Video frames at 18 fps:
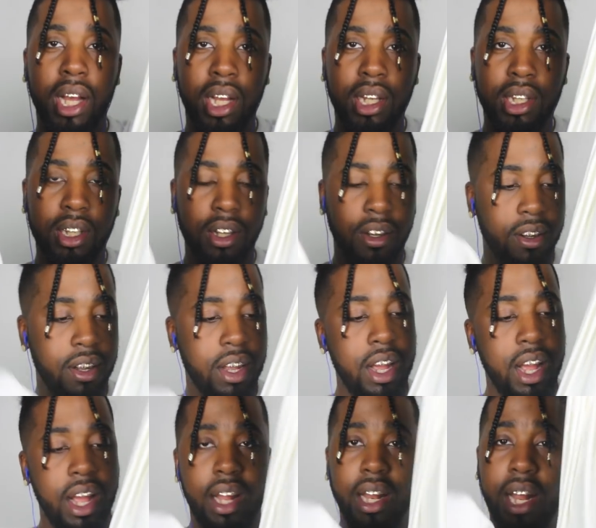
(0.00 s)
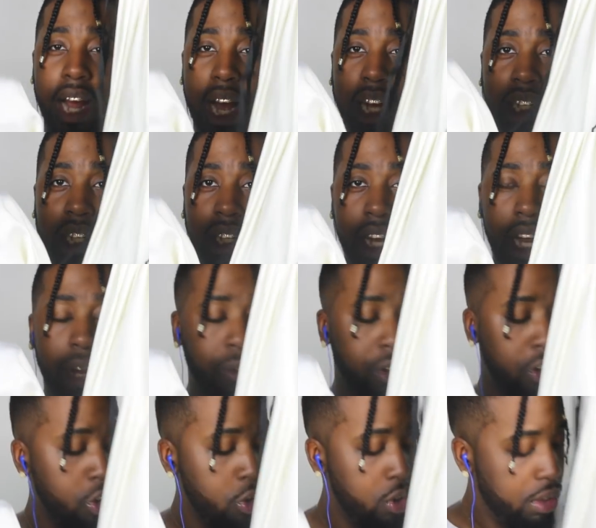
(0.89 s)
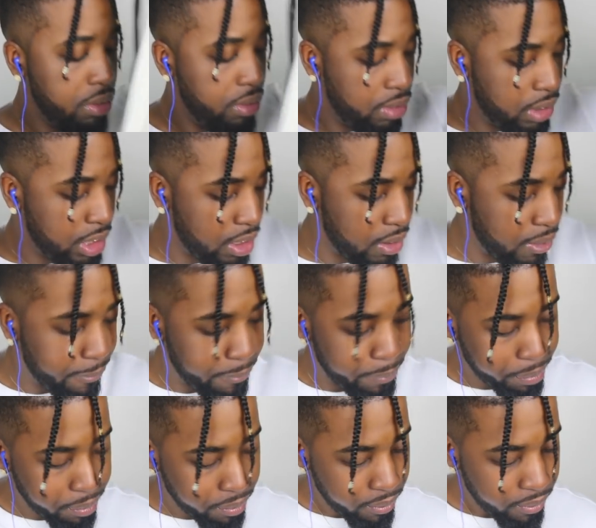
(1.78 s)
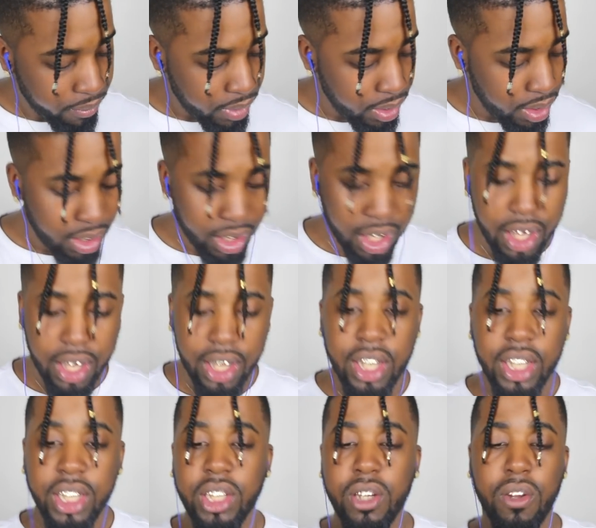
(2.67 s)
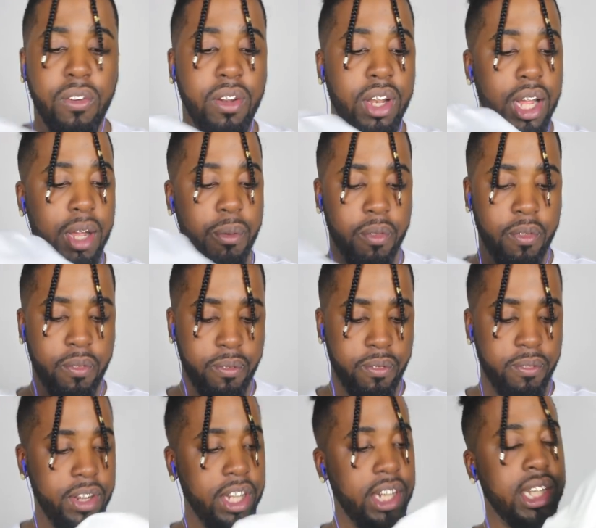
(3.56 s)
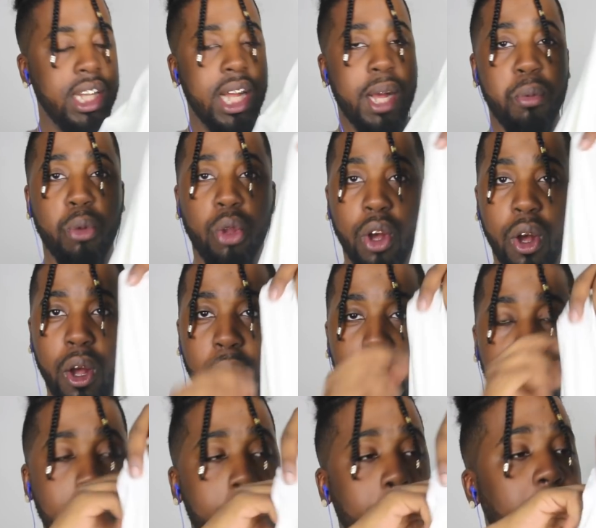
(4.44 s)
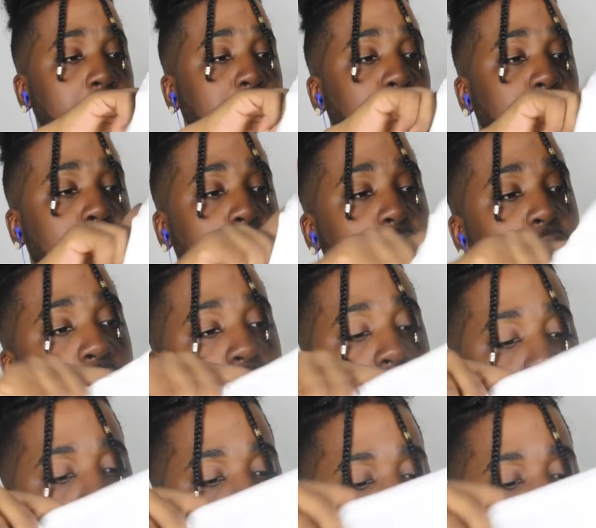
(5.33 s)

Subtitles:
bags. So they actually came with two of them. So let me stop talking and show